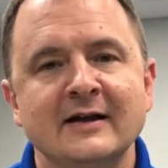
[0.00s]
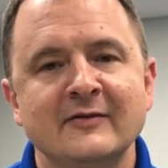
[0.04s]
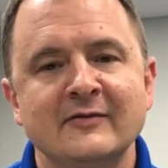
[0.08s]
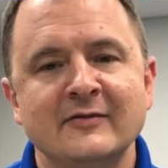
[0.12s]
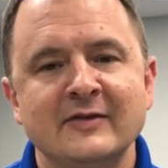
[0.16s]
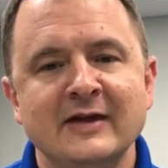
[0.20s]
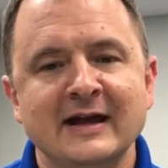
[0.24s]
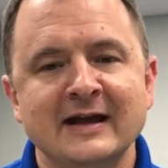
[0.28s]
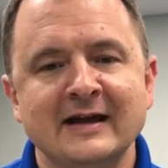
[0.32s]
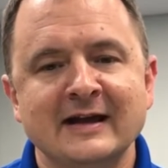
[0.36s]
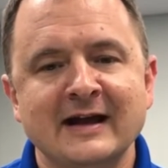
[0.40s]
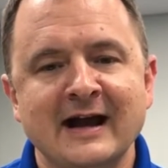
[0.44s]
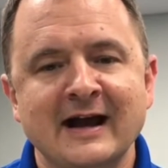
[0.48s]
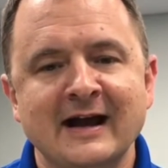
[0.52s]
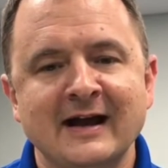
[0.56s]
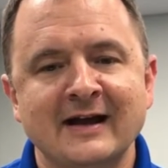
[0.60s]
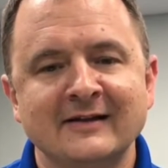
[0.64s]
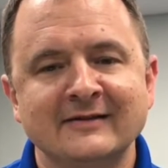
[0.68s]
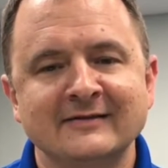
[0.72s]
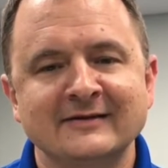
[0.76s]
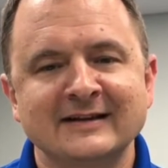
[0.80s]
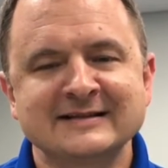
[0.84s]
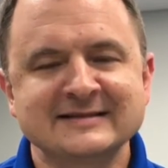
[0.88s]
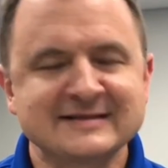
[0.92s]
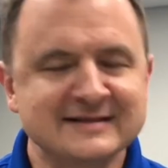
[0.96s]
Then
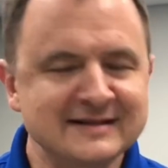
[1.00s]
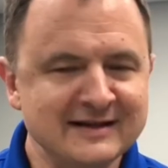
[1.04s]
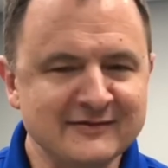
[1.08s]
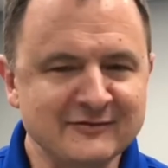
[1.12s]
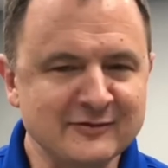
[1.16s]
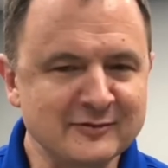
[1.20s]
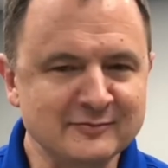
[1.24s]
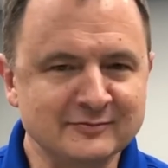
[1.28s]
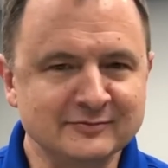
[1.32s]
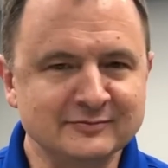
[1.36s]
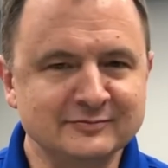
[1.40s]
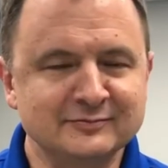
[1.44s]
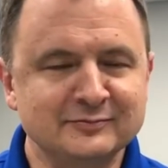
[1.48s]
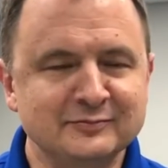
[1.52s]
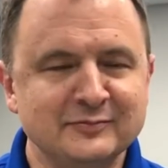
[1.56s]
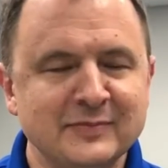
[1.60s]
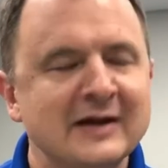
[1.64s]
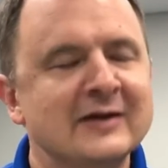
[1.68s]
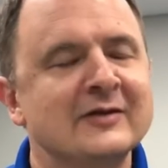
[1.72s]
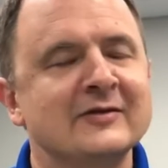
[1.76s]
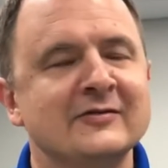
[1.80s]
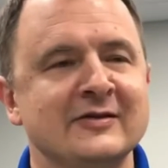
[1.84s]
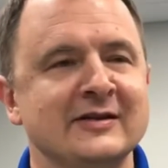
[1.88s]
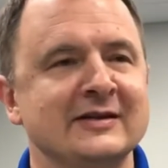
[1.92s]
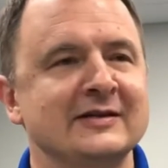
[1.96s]
uh, that's an even
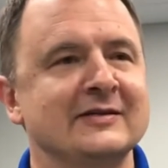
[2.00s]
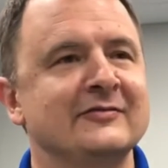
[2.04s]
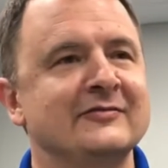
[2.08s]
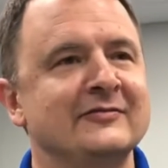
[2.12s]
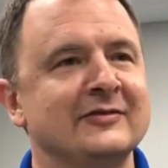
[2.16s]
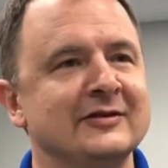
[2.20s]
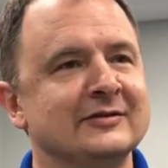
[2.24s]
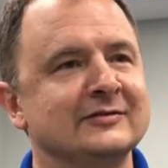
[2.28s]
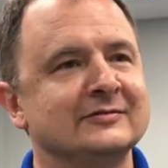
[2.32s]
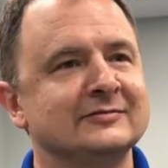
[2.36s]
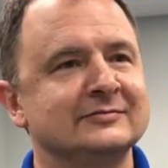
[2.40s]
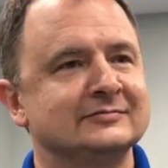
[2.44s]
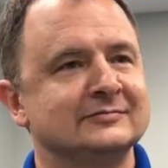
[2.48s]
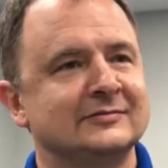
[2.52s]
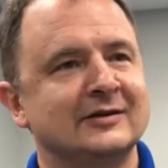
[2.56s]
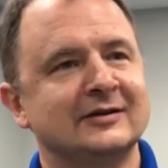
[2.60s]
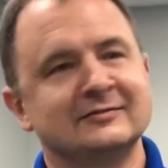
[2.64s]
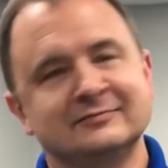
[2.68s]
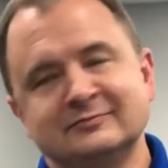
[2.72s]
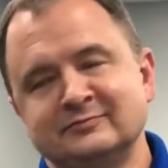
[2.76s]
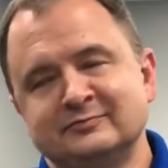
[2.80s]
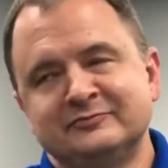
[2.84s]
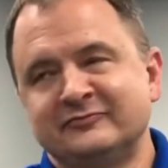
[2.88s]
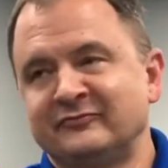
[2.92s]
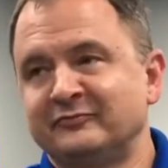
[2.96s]
better thing to feel
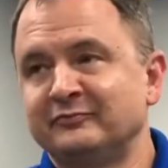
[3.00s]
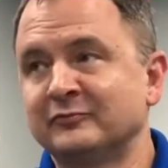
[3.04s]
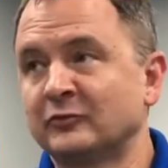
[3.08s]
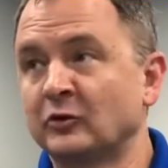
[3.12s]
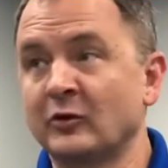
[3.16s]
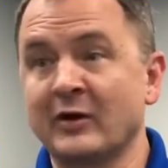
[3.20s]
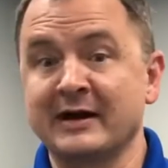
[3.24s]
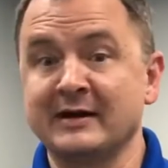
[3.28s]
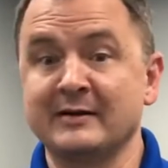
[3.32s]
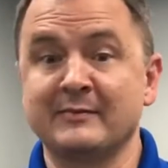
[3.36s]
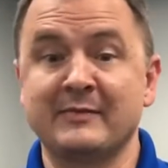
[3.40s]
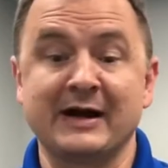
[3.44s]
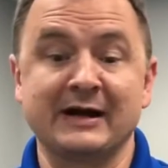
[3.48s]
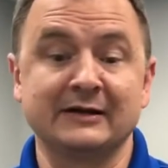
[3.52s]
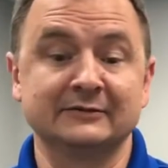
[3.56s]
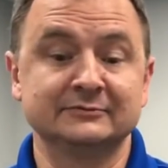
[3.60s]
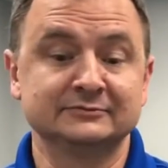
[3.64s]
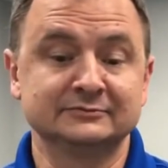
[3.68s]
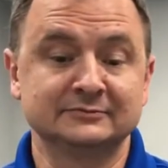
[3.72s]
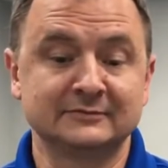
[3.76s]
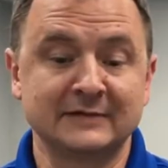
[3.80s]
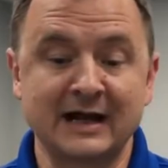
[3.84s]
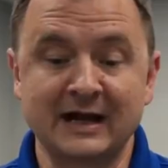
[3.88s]
great about.